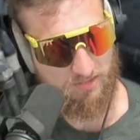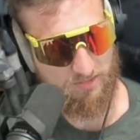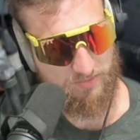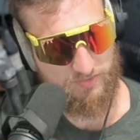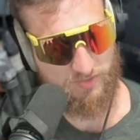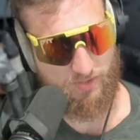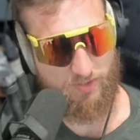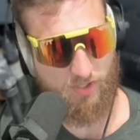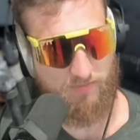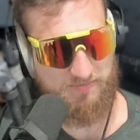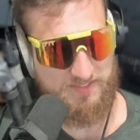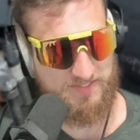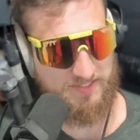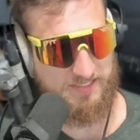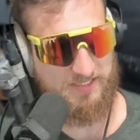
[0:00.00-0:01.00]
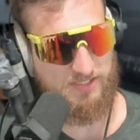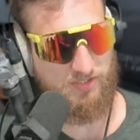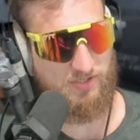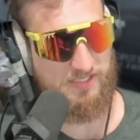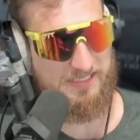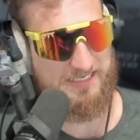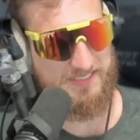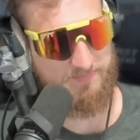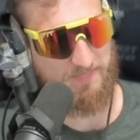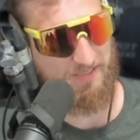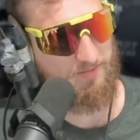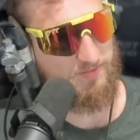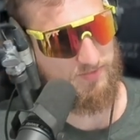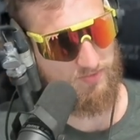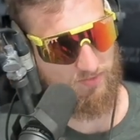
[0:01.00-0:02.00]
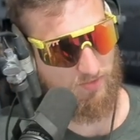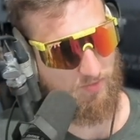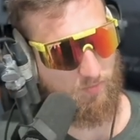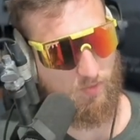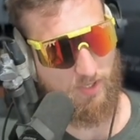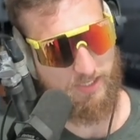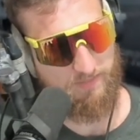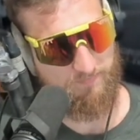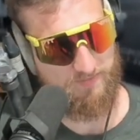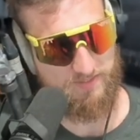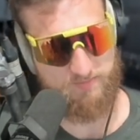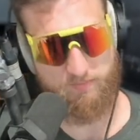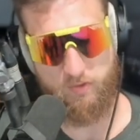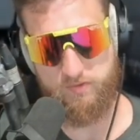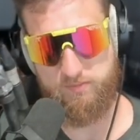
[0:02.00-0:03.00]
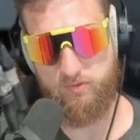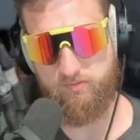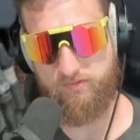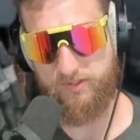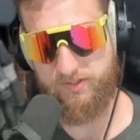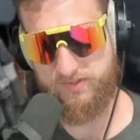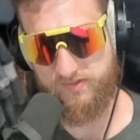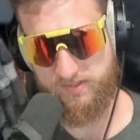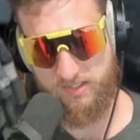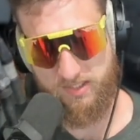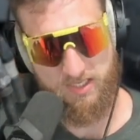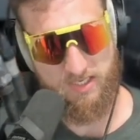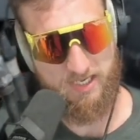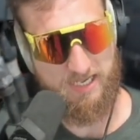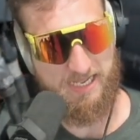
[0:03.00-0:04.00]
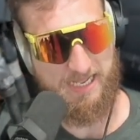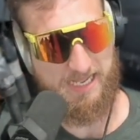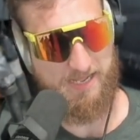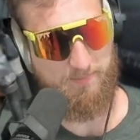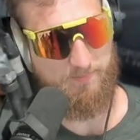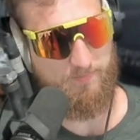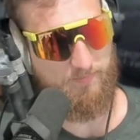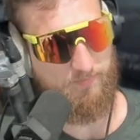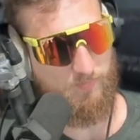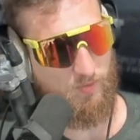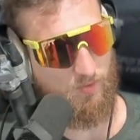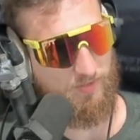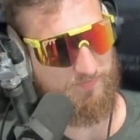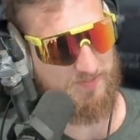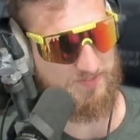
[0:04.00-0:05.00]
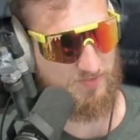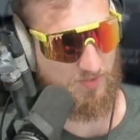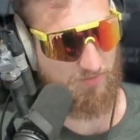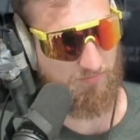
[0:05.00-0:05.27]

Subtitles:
So obviously, you know, these methods don't work if there's multiple roots, or if there's no